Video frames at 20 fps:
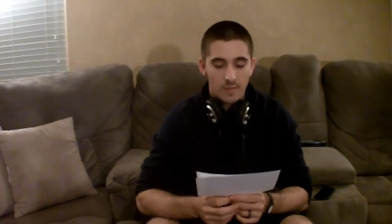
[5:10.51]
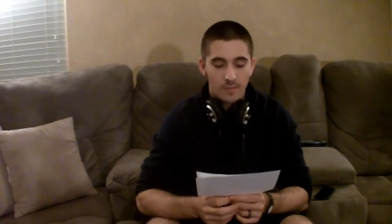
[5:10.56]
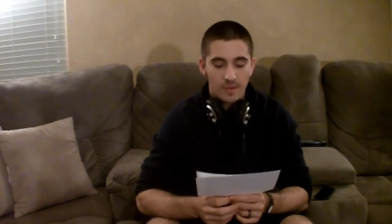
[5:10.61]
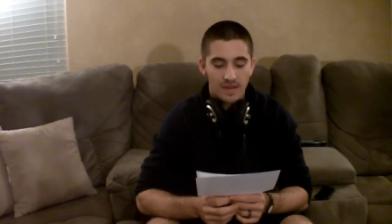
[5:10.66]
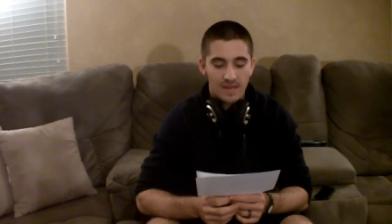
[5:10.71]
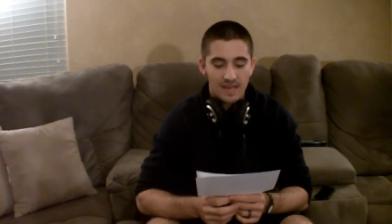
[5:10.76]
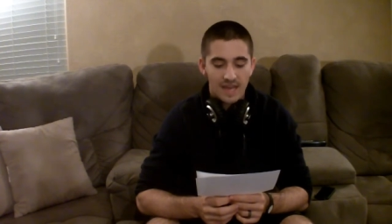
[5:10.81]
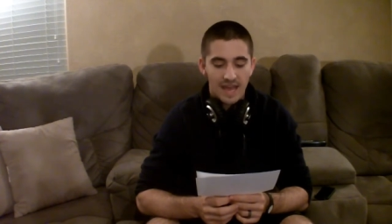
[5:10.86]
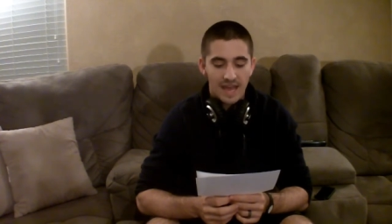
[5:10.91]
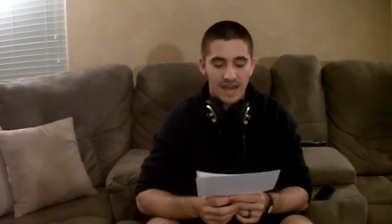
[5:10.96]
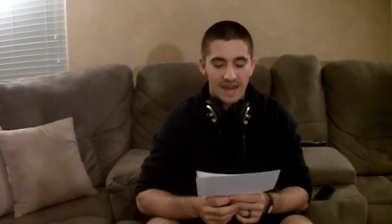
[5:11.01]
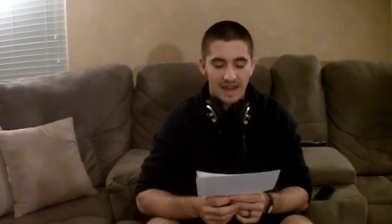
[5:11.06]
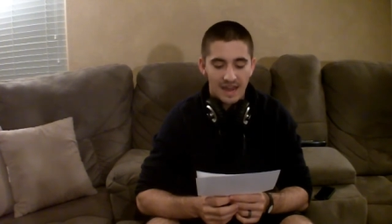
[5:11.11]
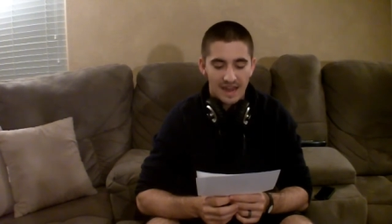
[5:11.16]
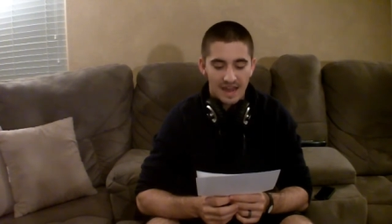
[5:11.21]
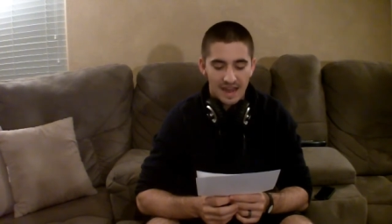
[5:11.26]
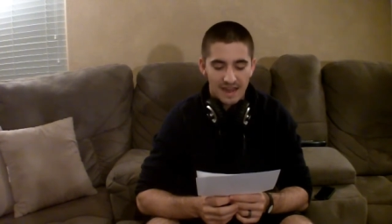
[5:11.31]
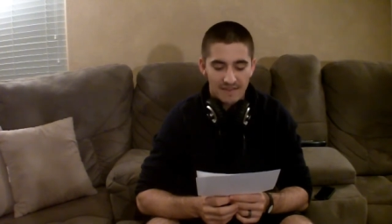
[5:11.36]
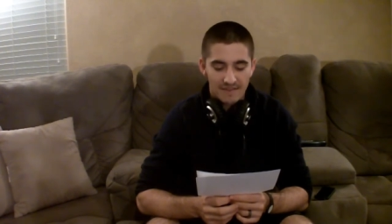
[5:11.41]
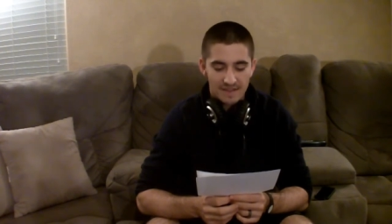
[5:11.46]
but yet
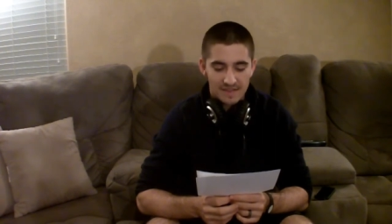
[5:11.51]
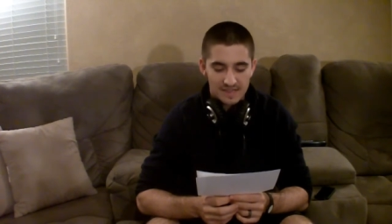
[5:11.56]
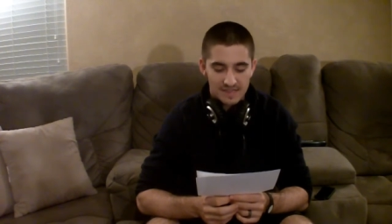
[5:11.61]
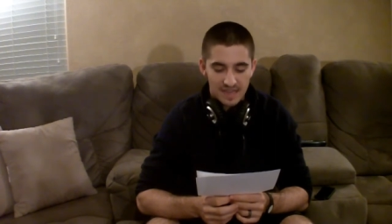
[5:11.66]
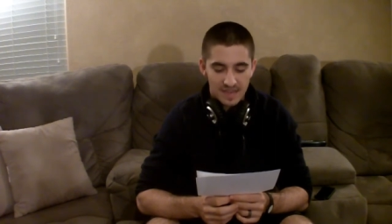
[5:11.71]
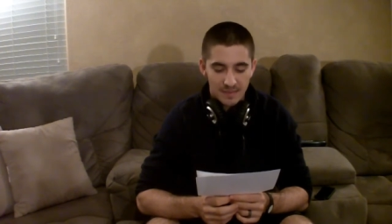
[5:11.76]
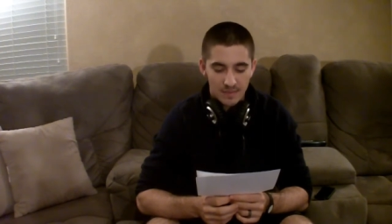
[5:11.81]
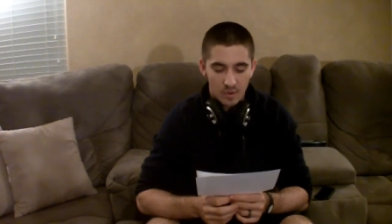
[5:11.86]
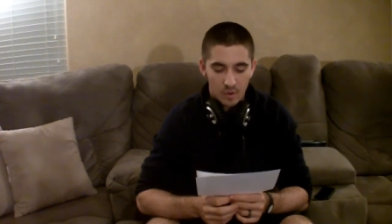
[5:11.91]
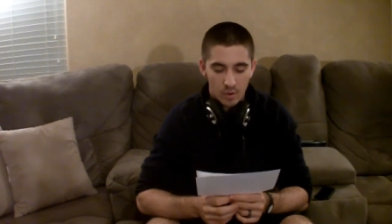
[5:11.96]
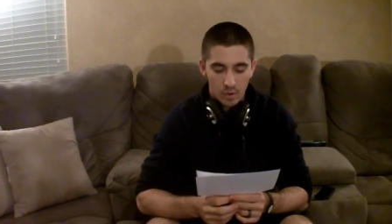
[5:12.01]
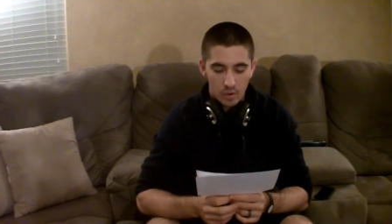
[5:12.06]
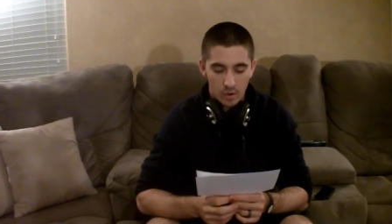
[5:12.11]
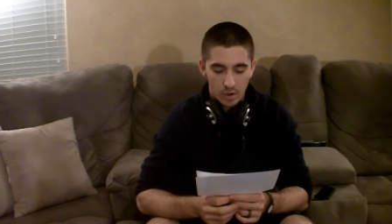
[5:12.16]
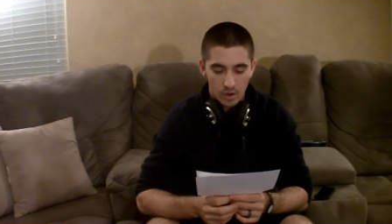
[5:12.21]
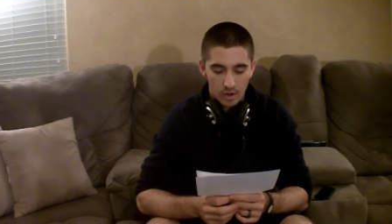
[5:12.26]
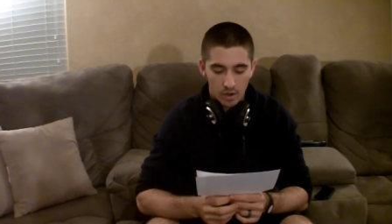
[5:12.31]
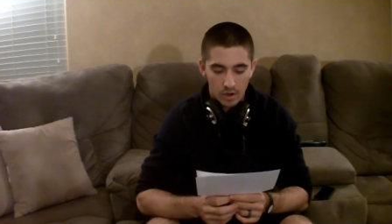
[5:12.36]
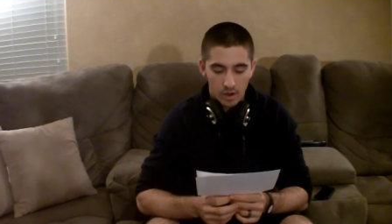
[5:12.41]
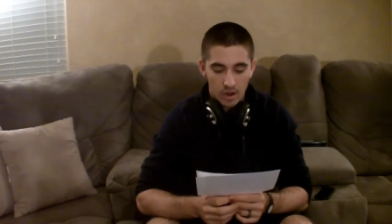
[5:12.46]
I have the same
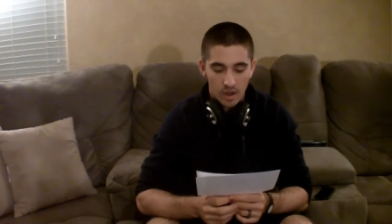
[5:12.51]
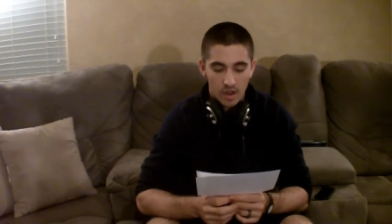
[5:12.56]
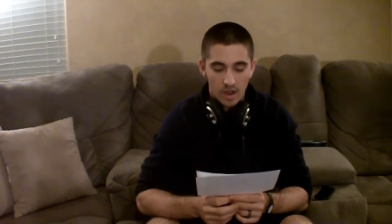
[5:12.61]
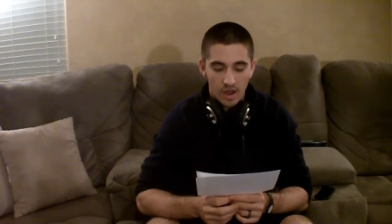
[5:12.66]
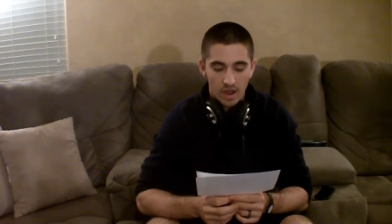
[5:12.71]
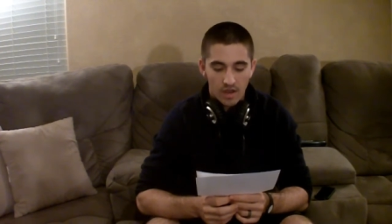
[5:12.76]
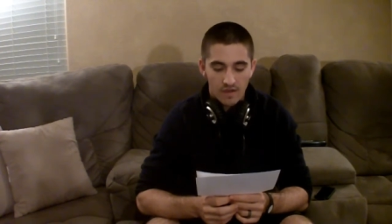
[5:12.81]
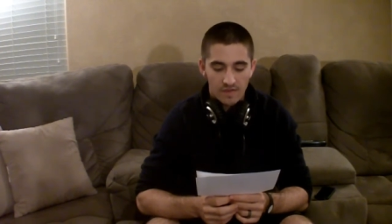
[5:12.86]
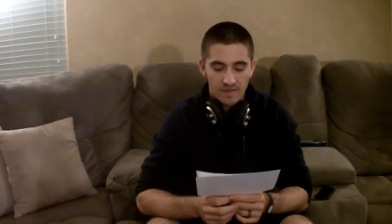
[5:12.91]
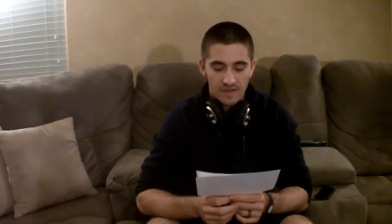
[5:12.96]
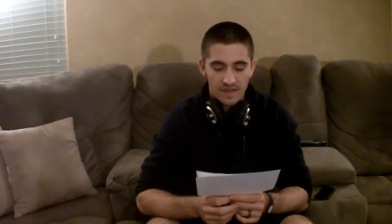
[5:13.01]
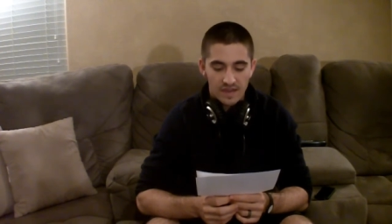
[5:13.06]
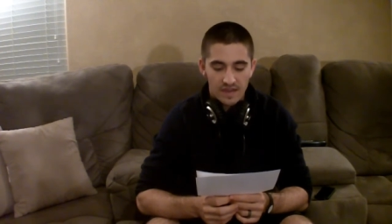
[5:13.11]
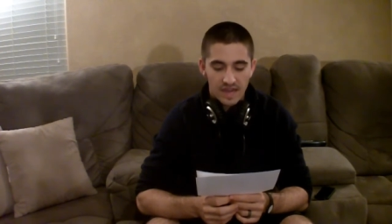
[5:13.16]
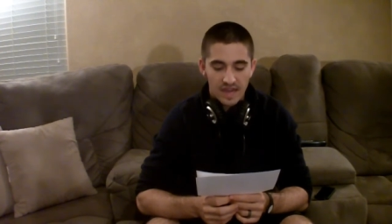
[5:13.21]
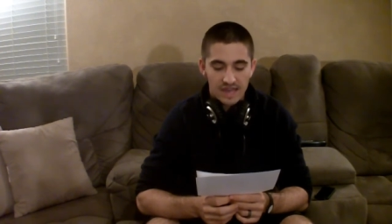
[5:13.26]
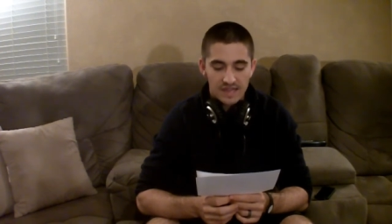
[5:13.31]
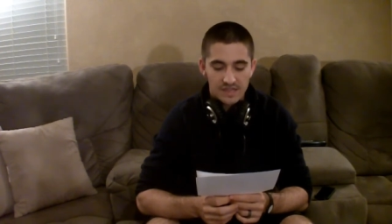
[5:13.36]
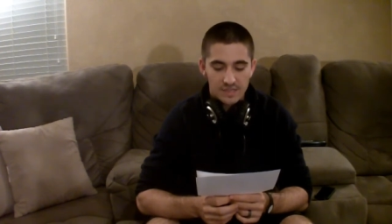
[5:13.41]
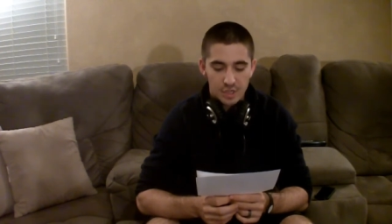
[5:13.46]
horror of it
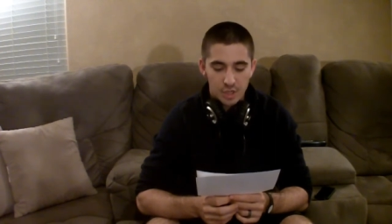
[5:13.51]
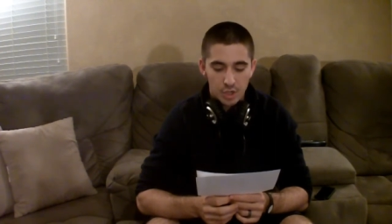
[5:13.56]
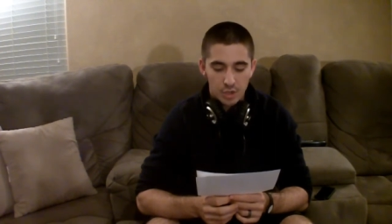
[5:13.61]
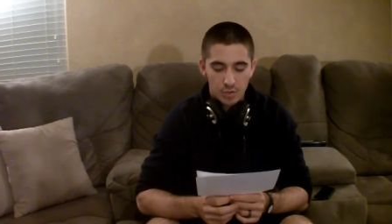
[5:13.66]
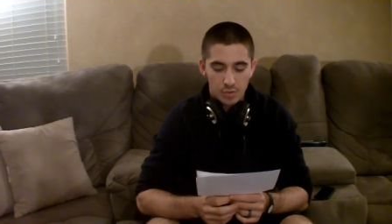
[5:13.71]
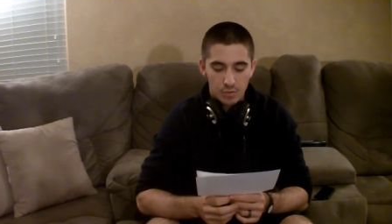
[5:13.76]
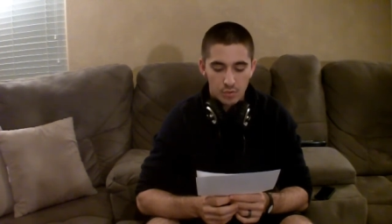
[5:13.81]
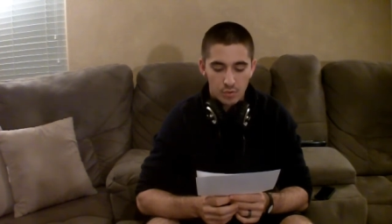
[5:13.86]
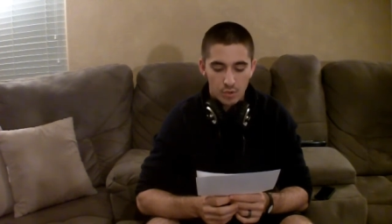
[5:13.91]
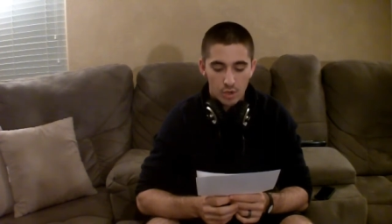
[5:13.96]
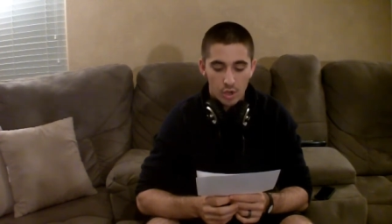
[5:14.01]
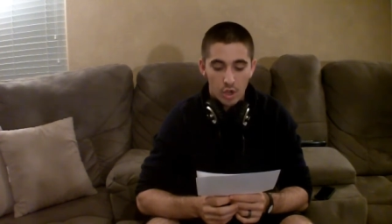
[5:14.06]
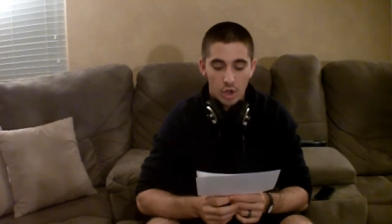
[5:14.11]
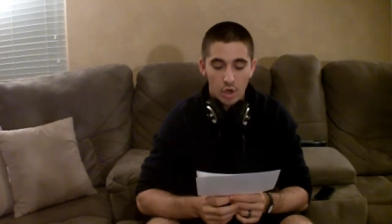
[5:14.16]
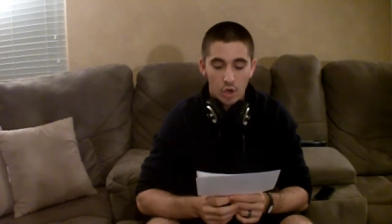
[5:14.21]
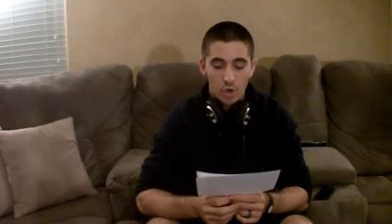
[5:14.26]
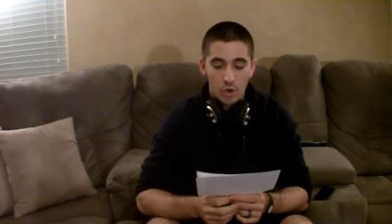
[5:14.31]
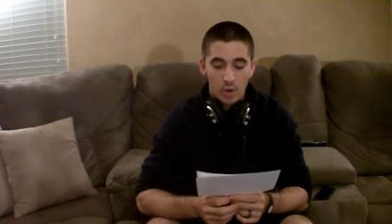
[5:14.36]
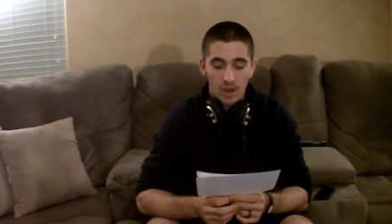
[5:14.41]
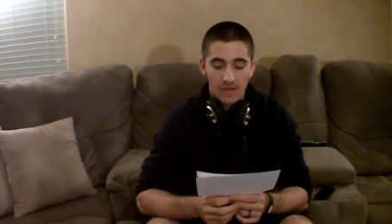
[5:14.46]
as you,
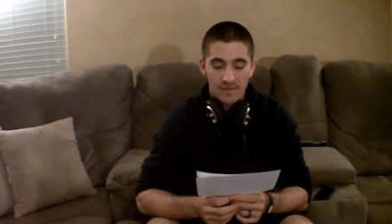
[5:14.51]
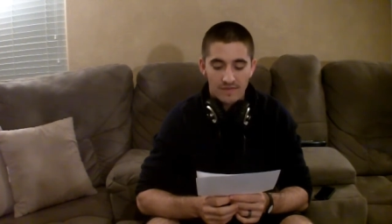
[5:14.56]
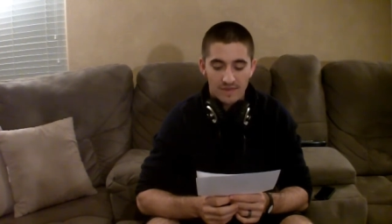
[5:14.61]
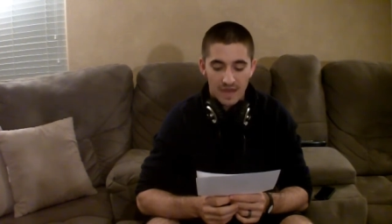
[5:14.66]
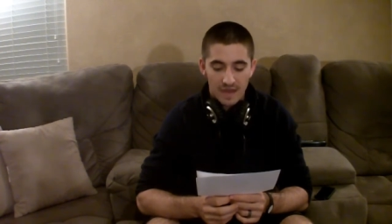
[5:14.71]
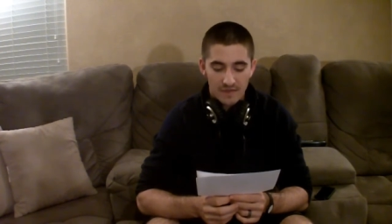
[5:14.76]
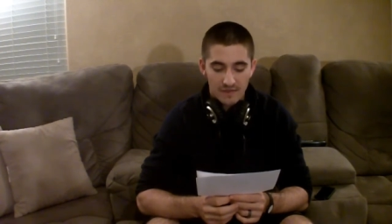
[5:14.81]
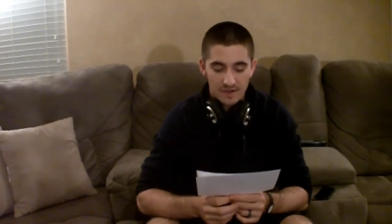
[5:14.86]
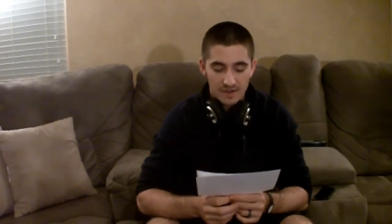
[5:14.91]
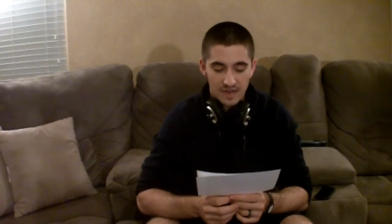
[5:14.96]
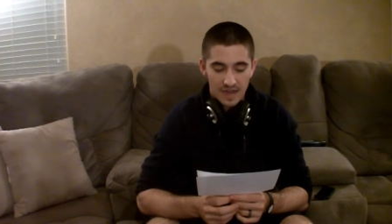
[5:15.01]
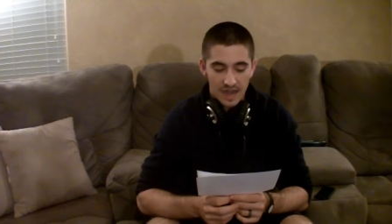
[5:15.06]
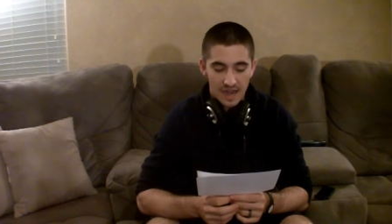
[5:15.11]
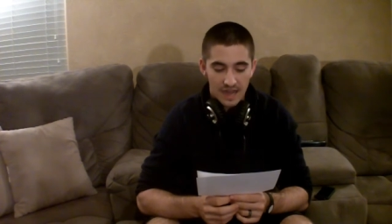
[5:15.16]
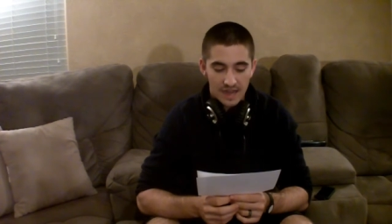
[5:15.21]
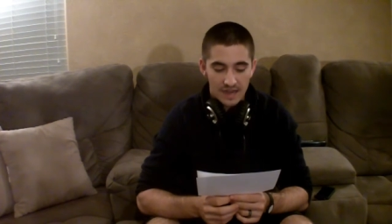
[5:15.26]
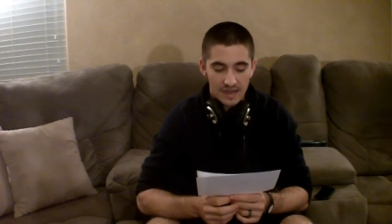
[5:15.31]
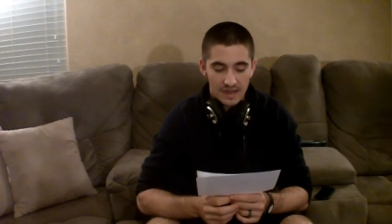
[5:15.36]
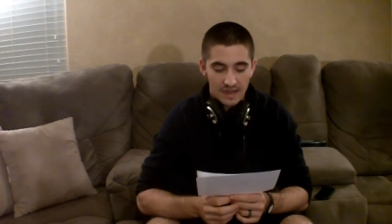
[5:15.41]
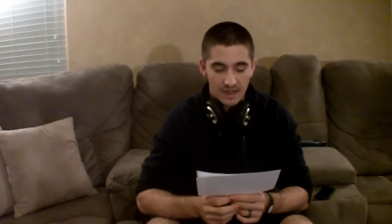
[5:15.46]
who have never
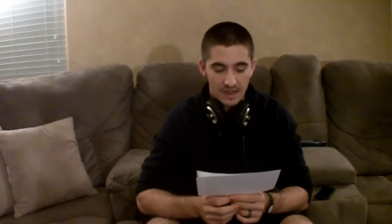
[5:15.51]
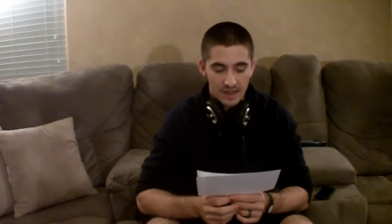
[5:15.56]
died,